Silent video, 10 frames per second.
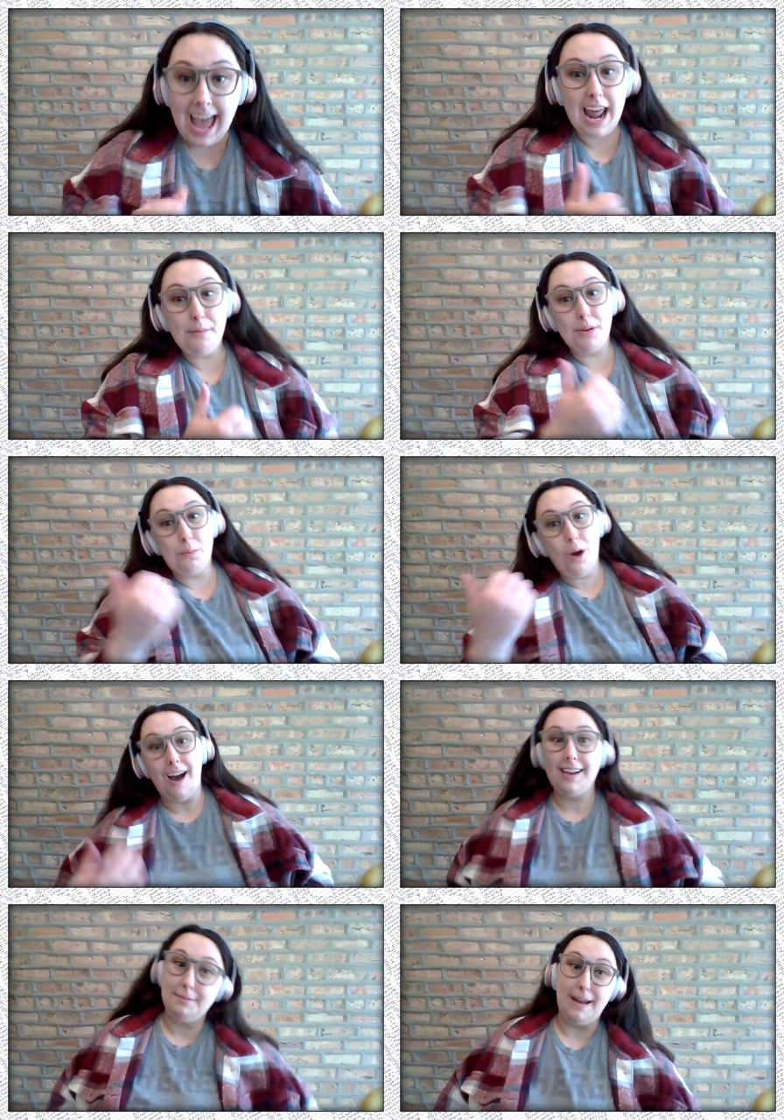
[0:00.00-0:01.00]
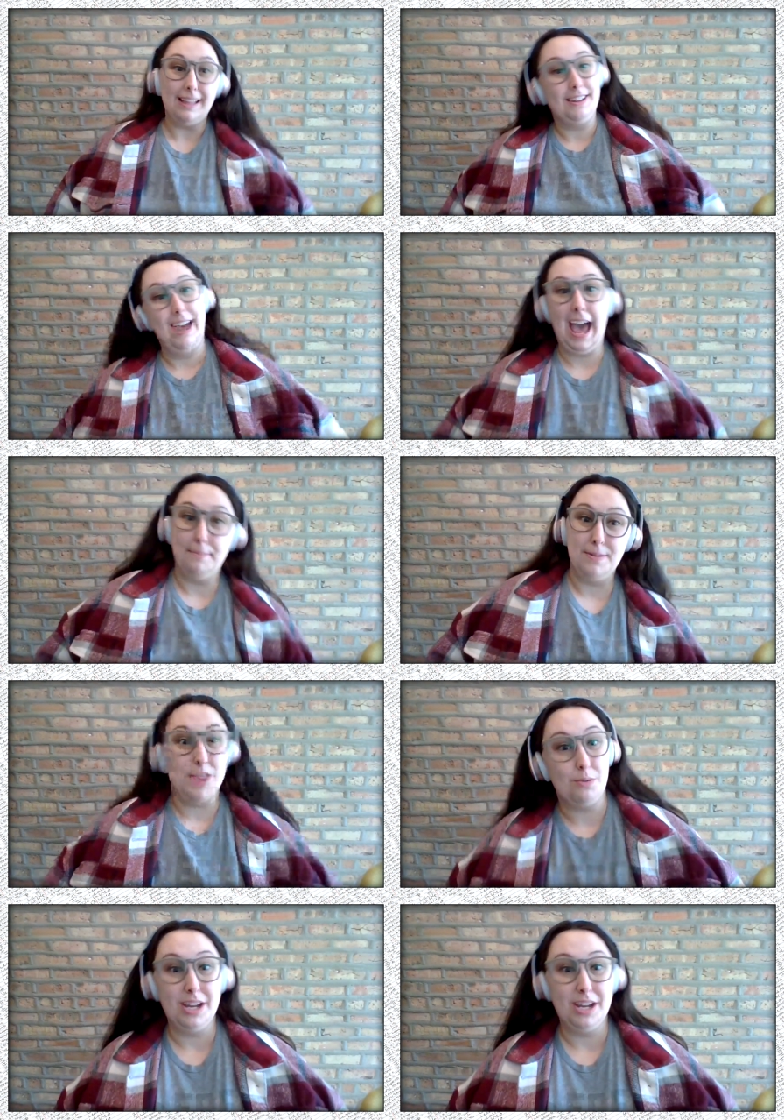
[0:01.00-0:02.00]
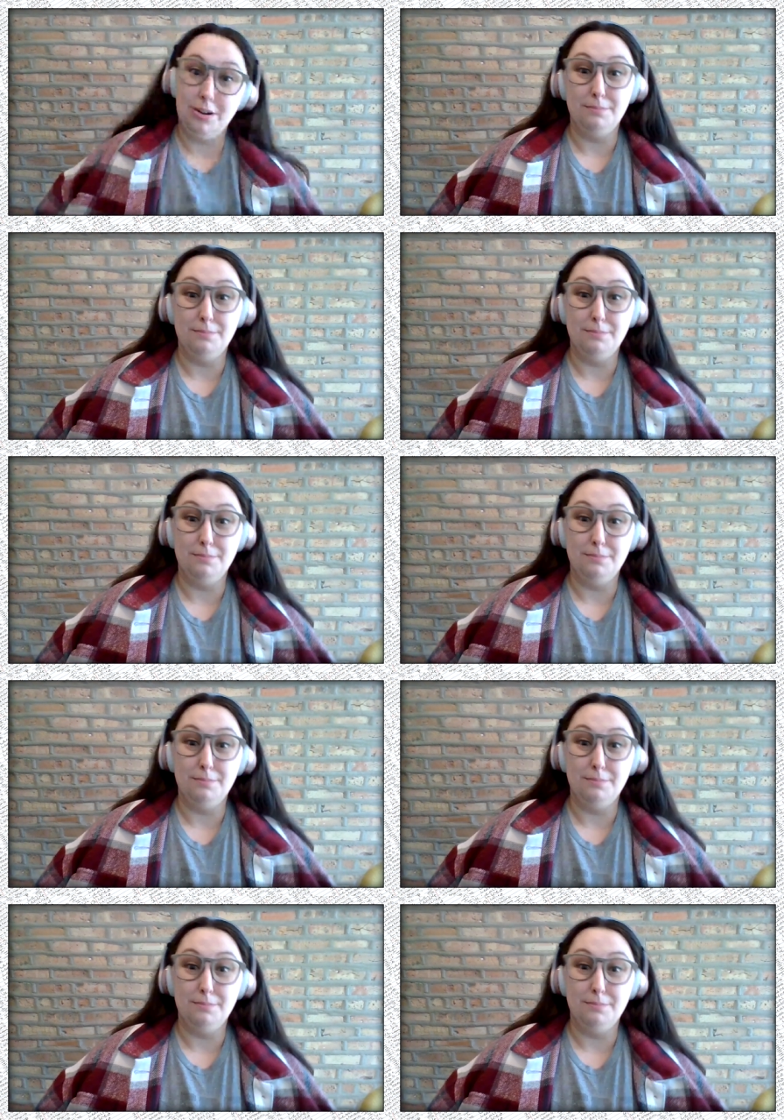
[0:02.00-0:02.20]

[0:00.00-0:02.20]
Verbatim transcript: And I would walk my little happy three year